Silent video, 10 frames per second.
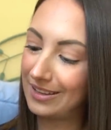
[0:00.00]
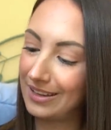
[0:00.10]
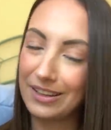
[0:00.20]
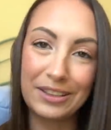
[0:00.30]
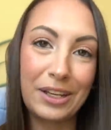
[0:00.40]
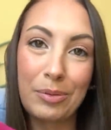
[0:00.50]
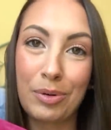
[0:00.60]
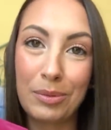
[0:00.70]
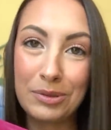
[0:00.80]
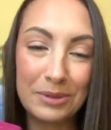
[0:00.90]
I think I
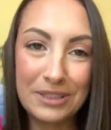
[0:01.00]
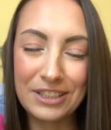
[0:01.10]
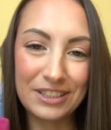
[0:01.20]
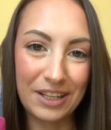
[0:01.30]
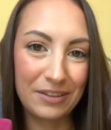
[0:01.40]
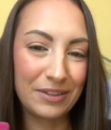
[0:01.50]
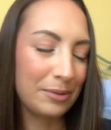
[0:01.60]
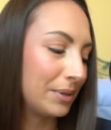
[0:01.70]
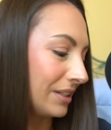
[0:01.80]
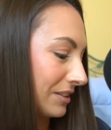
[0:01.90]
probably just saved it
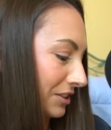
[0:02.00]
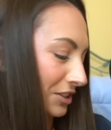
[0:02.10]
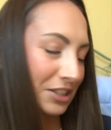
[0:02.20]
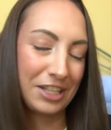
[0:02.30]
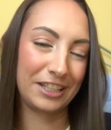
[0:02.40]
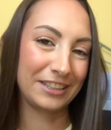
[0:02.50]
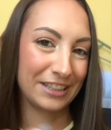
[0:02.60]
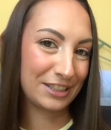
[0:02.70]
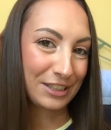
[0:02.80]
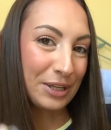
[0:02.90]
because it's just like
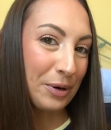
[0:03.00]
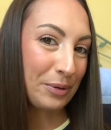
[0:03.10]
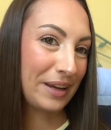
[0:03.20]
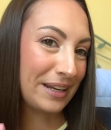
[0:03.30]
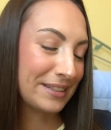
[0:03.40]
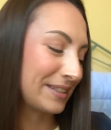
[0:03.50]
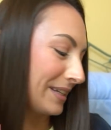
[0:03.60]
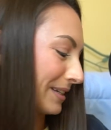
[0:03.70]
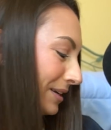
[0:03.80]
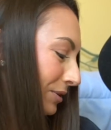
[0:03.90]
that's so
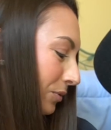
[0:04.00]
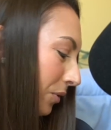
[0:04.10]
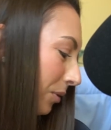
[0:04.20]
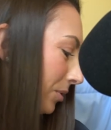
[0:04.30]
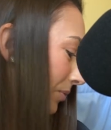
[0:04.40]
innocent and adorable.